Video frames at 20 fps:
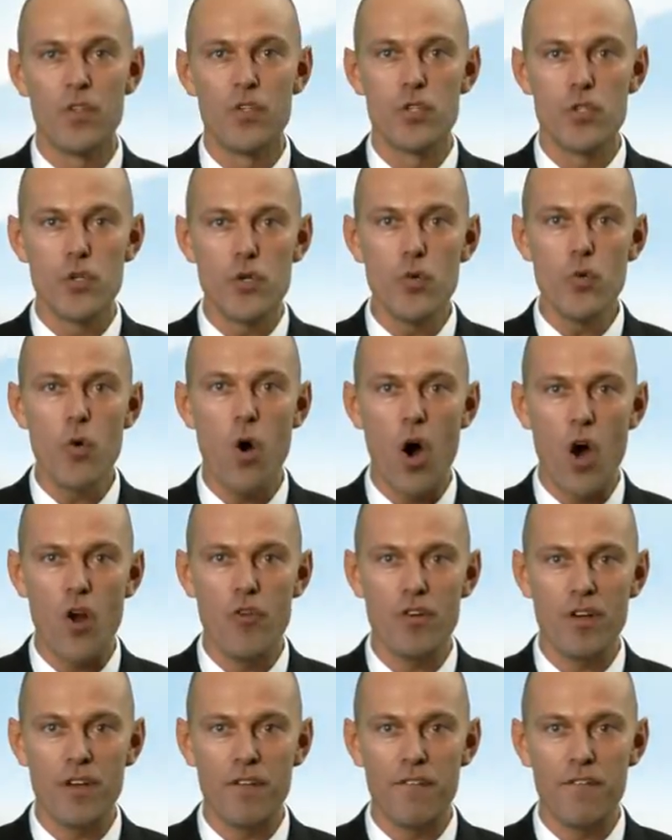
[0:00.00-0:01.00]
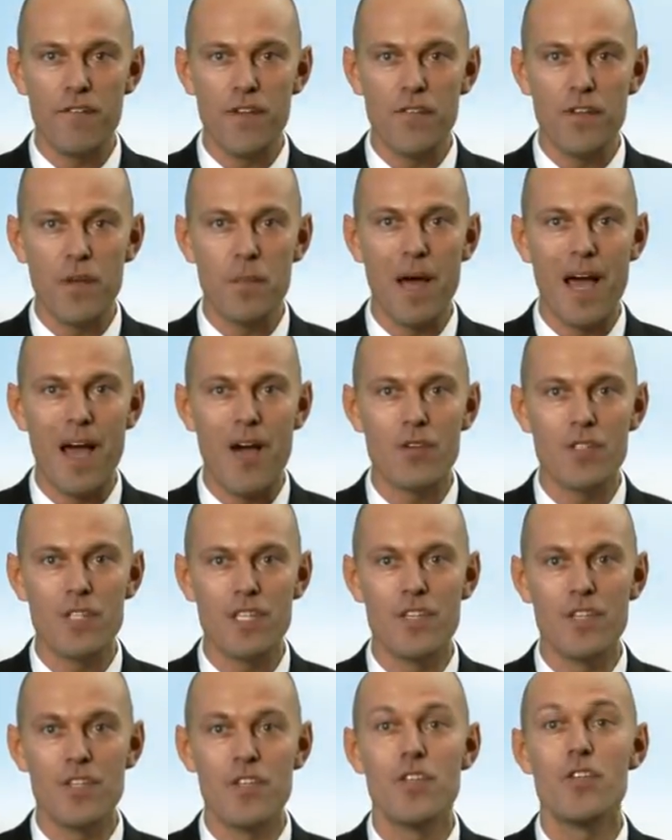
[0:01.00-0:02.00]
£250
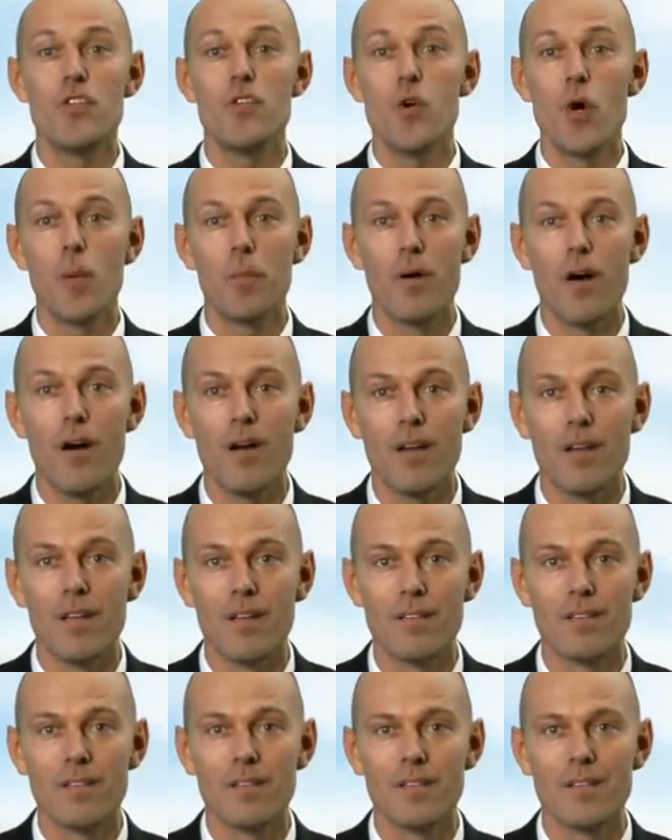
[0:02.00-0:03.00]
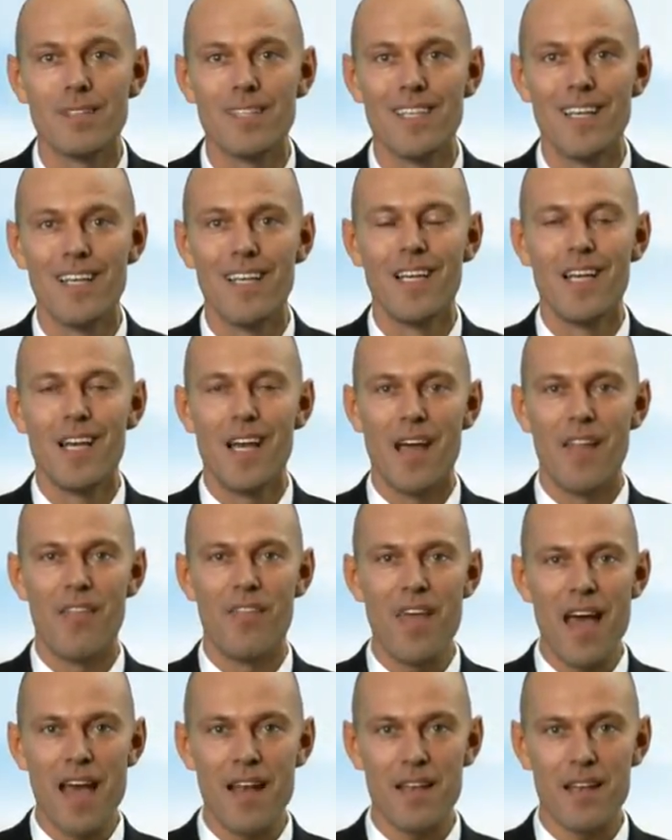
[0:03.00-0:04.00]
in your pocket. And
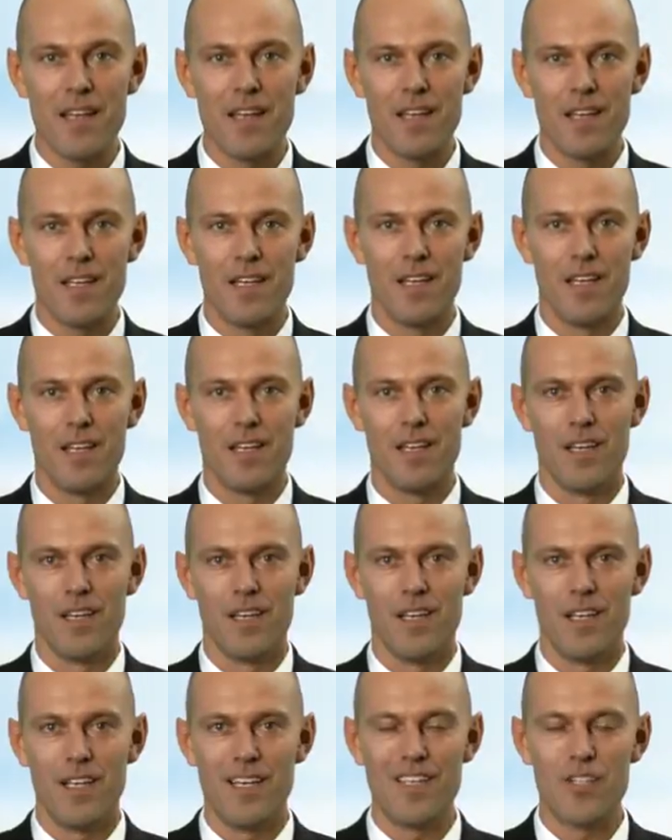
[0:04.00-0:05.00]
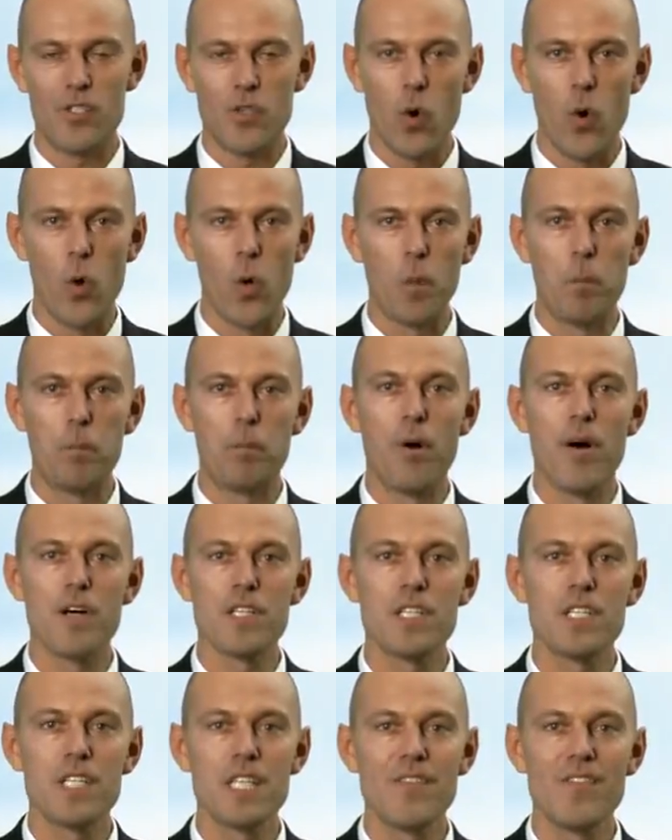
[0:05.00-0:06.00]
that is called
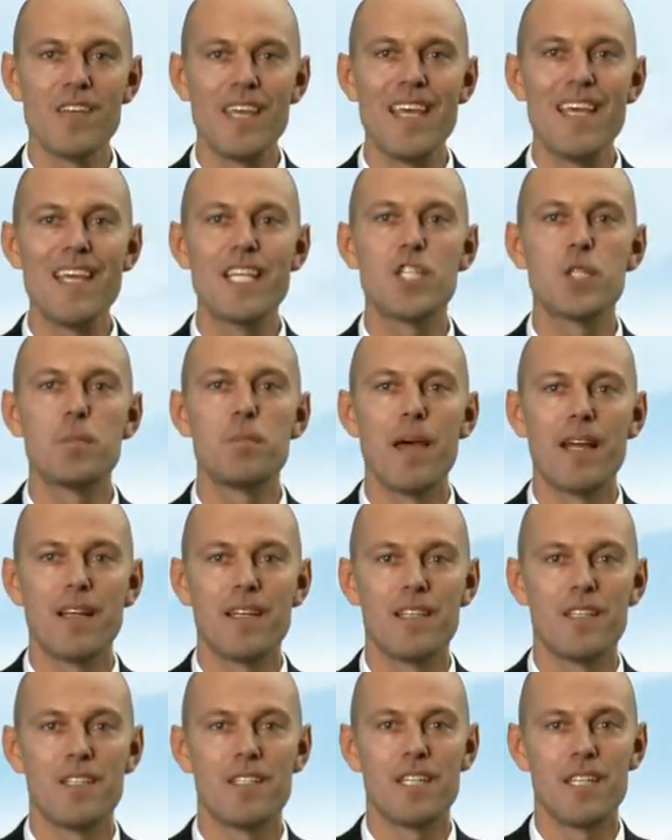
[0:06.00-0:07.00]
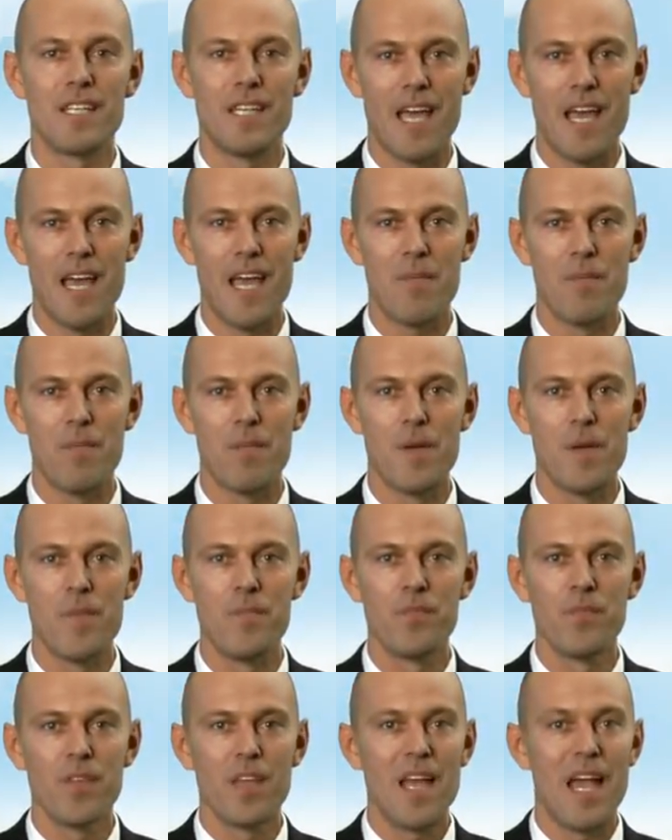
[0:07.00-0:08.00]
positive expectancy game.
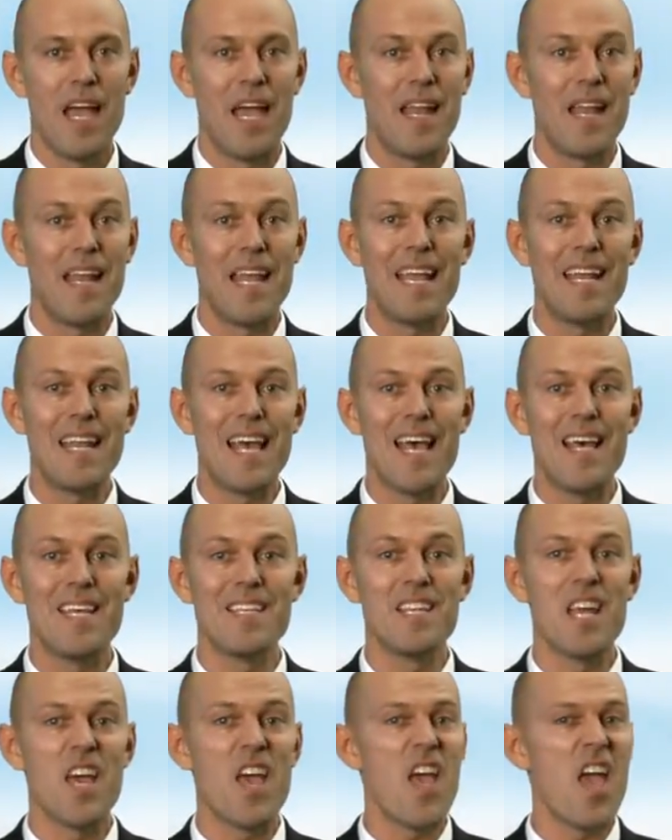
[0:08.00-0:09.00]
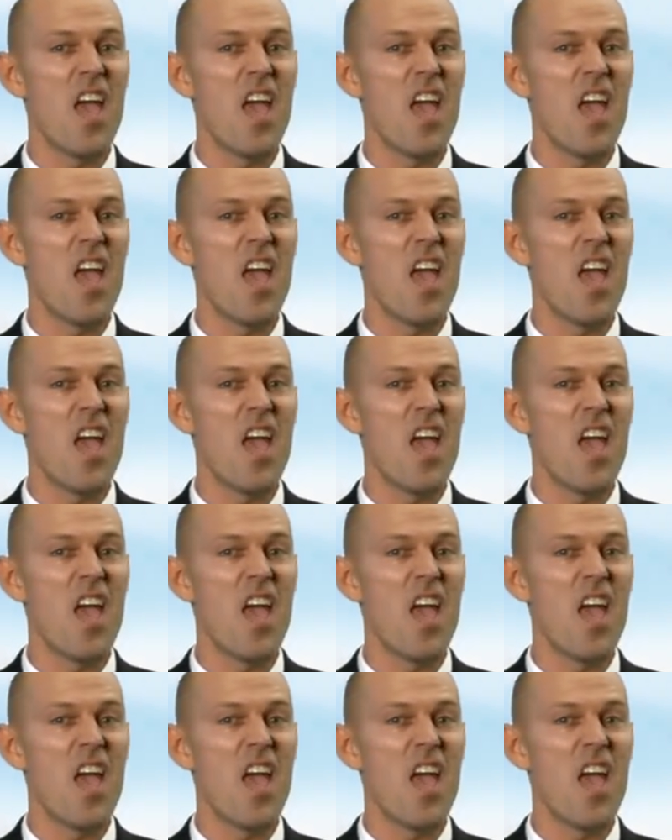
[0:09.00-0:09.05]
And it has